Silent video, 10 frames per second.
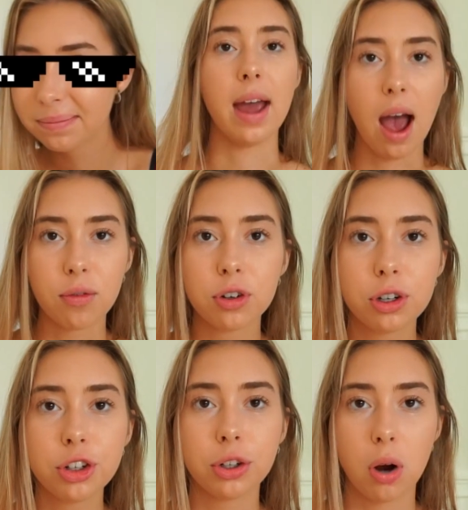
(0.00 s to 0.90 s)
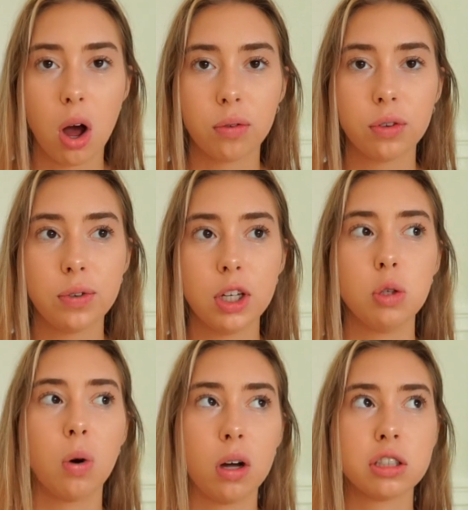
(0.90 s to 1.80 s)
After you're off of it,
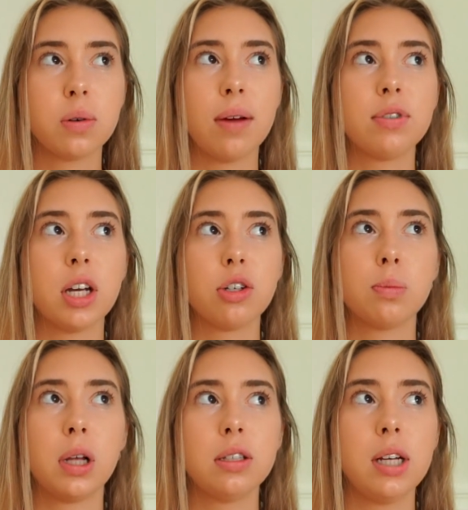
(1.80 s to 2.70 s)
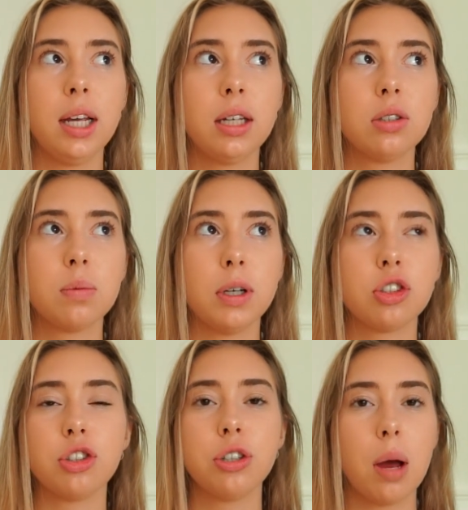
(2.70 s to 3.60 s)
you also have to get your blood taken to make
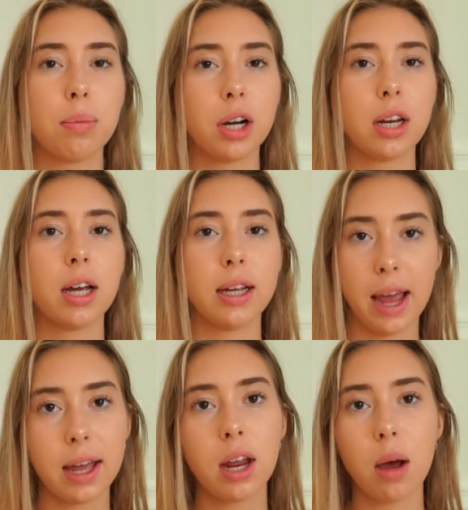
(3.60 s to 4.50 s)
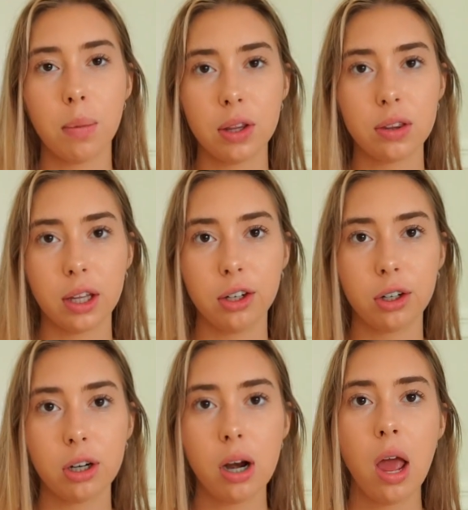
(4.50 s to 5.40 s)
sure you're not pregnant again a month
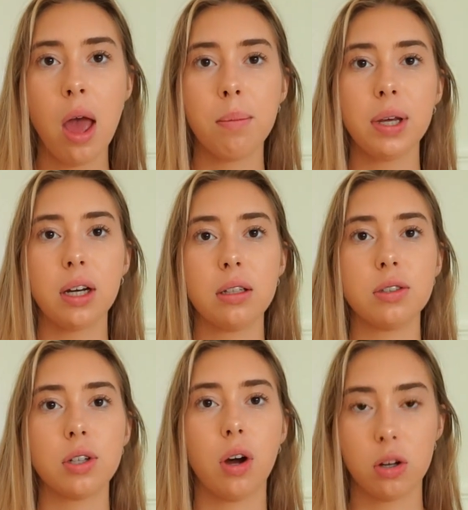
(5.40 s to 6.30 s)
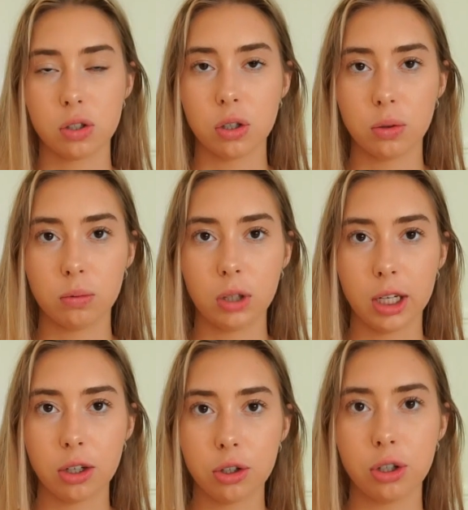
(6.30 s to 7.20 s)
later, because it also,
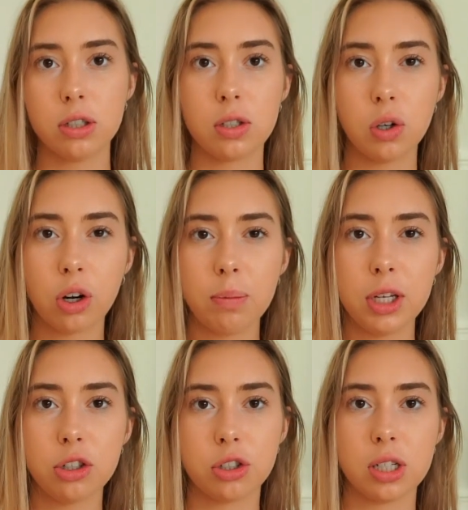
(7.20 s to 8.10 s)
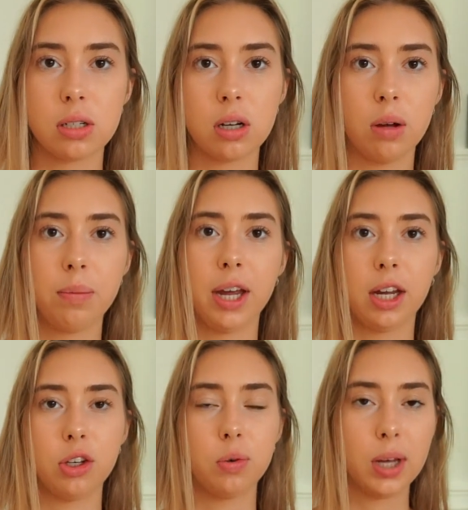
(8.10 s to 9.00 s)
like, it's still gonna be in your system,
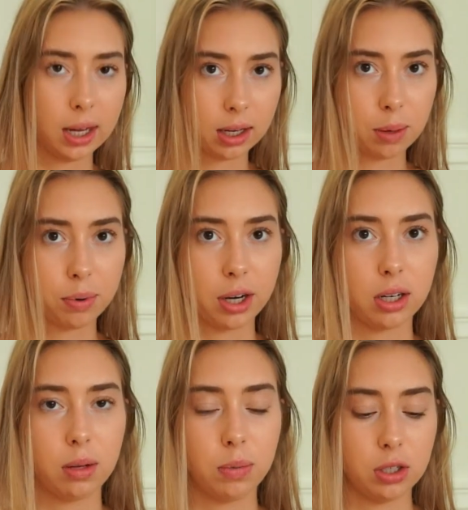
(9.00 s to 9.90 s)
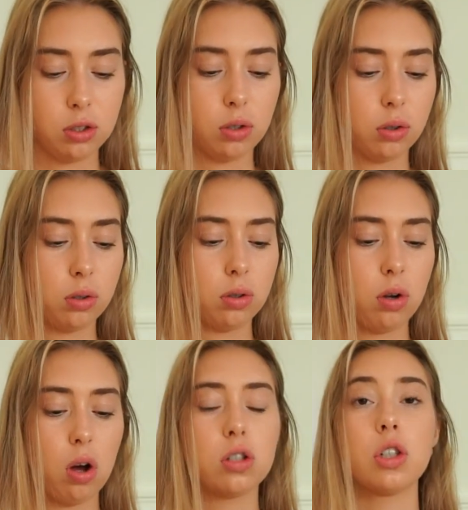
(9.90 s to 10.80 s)
and you can't get pregnant because it'll
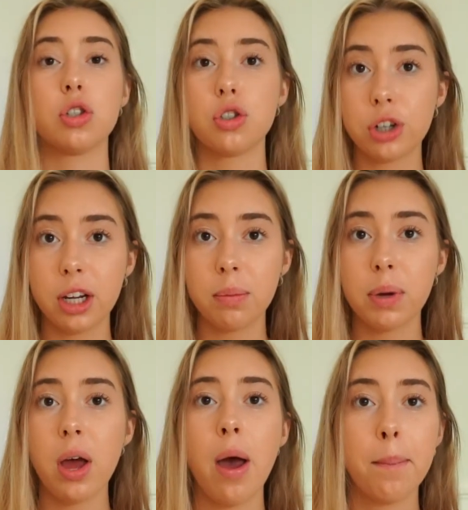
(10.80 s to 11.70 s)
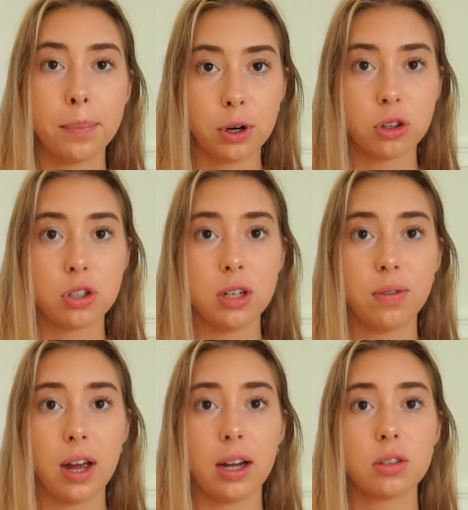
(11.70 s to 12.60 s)
cause extreme birth
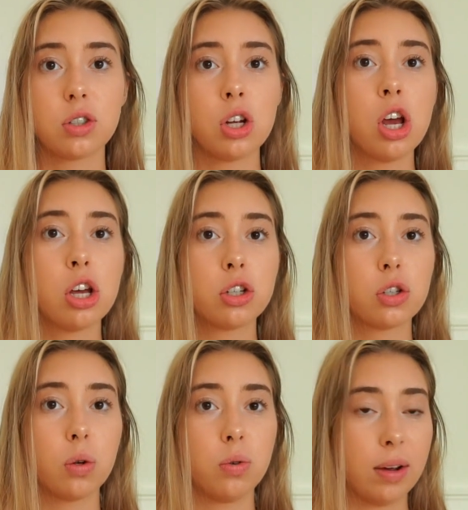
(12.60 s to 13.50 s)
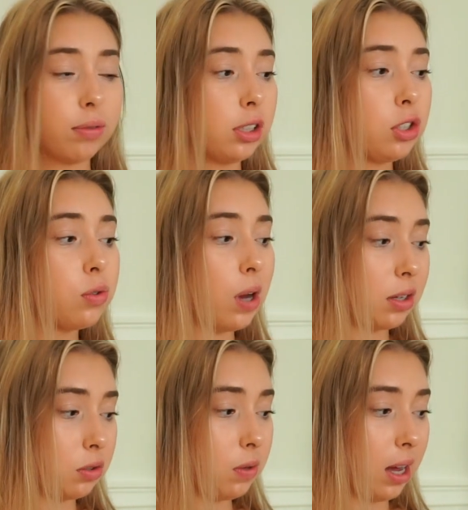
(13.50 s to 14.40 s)
defects, so definitely do
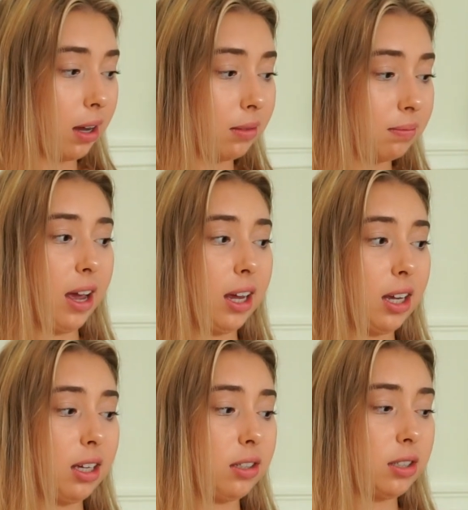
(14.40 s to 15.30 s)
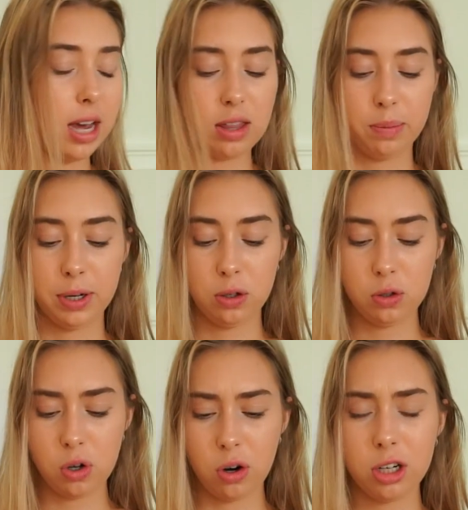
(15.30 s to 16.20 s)
not do that. And yeah, the
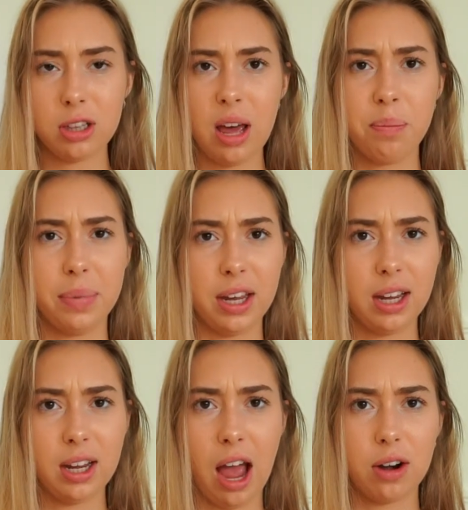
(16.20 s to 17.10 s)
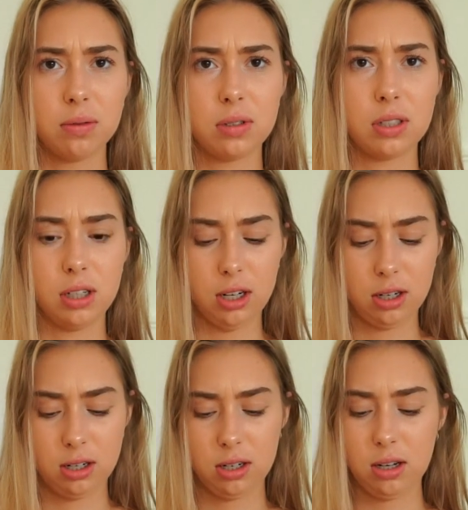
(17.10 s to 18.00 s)
pills aren't that big. I don't
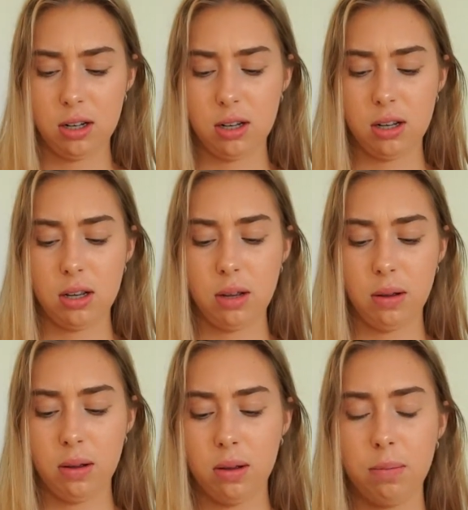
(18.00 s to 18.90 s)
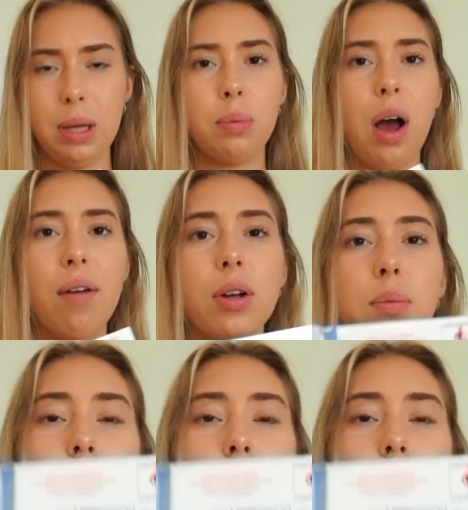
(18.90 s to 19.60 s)
see people having a